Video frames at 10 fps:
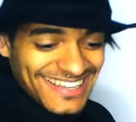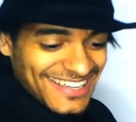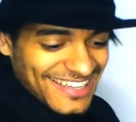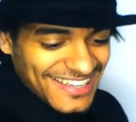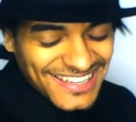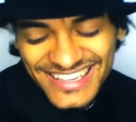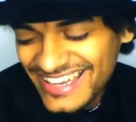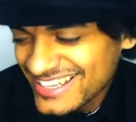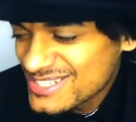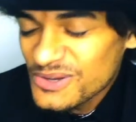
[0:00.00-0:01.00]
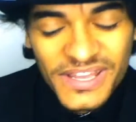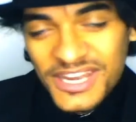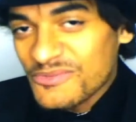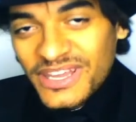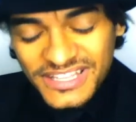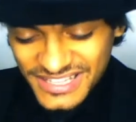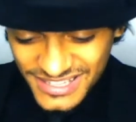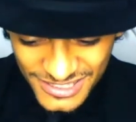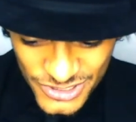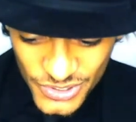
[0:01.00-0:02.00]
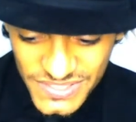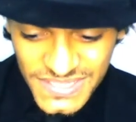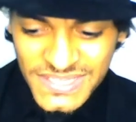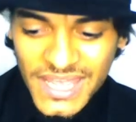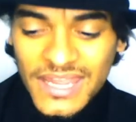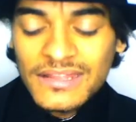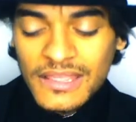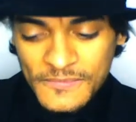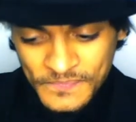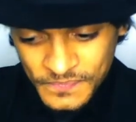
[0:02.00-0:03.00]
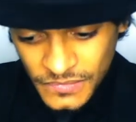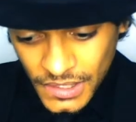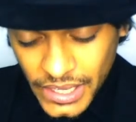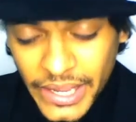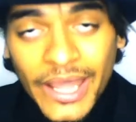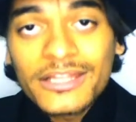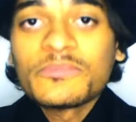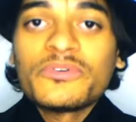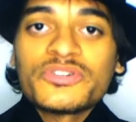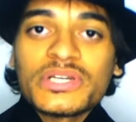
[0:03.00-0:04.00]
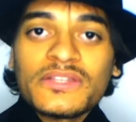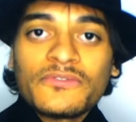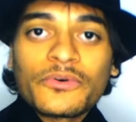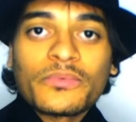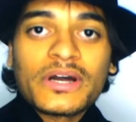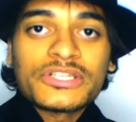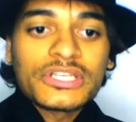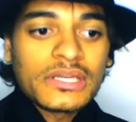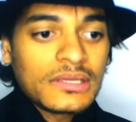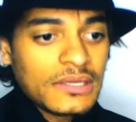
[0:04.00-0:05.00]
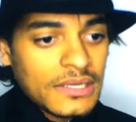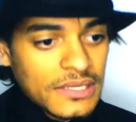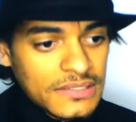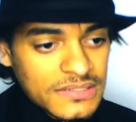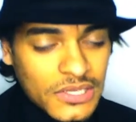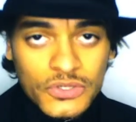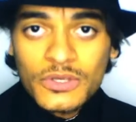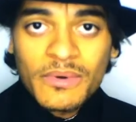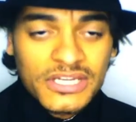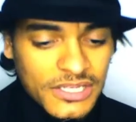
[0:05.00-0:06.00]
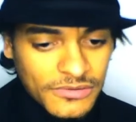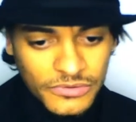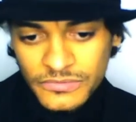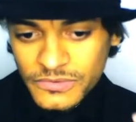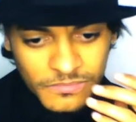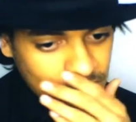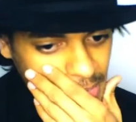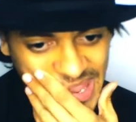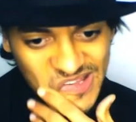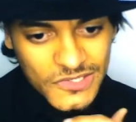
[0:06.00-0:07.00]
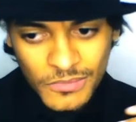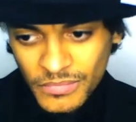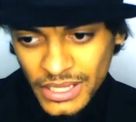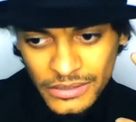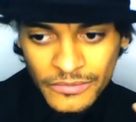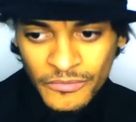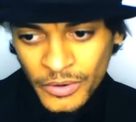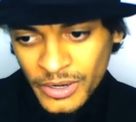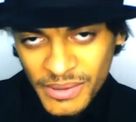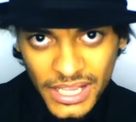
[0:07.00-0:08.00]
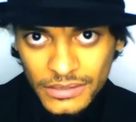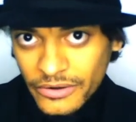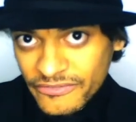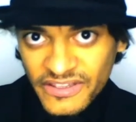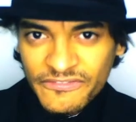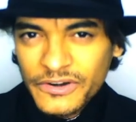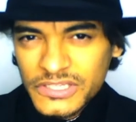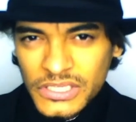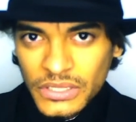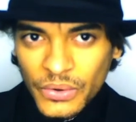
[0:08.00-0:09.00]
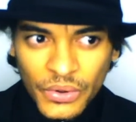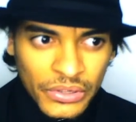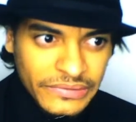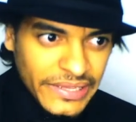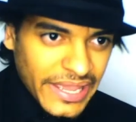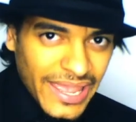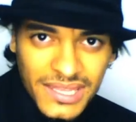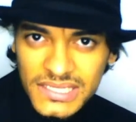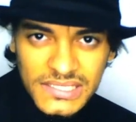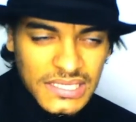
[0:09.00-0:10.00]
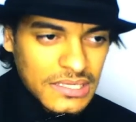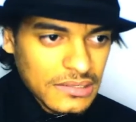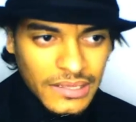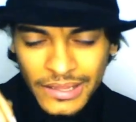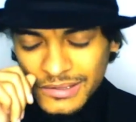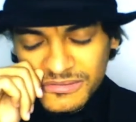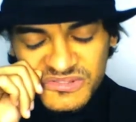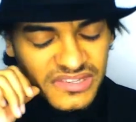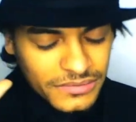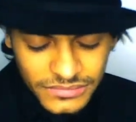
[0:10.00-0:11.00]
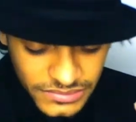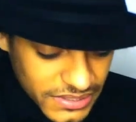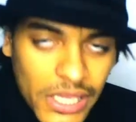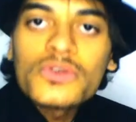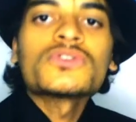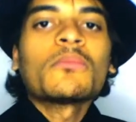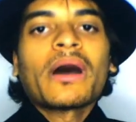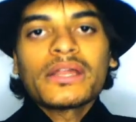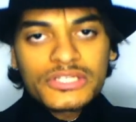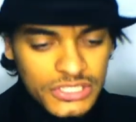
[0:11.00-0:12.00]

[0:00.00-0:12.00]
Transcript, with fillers: Yeah, so anyway, jokes aside, I highly appreciate for watching. Thank you so much. We're gonna make a lot of effort, you know, on editing, and thank you so much,